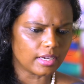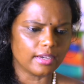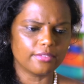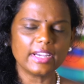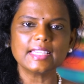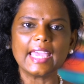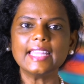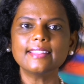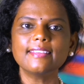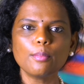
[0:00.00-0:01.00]
uh, read
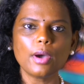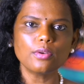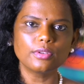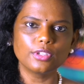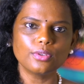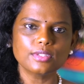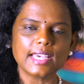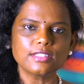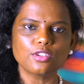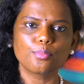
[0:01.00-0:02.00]
anything about
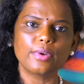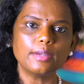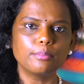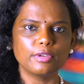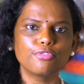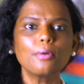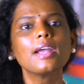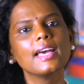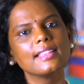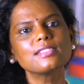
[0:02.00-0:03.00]
neuroscience or brain before,
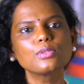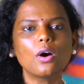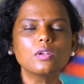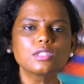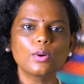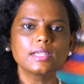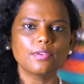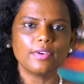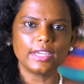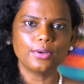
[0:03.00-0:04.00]
this also is
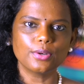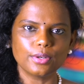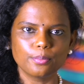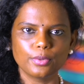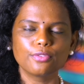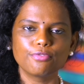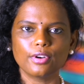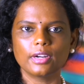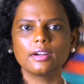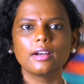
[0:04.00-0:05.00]
a very good book
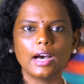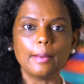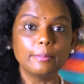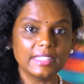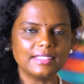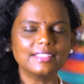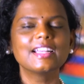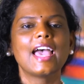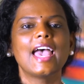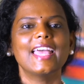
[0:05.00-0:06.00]
for uh, a beginner.
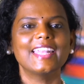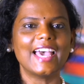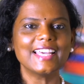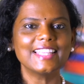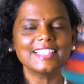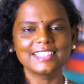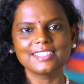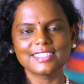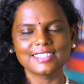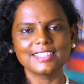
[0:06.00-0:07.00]
And I think
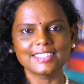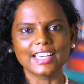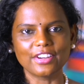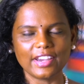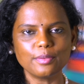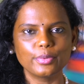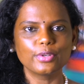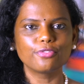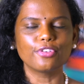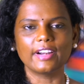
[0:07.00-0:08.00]
this is a great
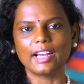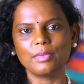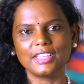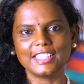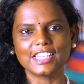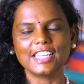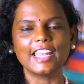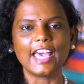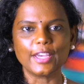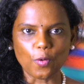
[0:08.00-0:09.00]
book for recommendation
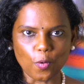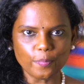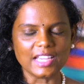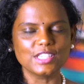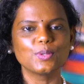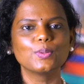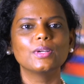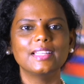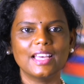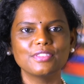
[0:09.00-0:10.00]
and I hope that
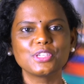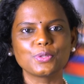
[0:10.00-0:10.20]
you love it